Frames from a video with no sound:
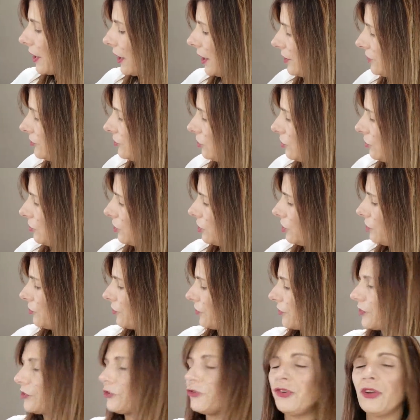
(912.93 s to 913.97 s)
I do
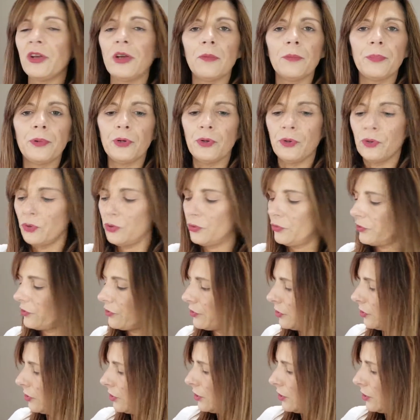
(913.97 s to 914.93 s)
use the shampoos.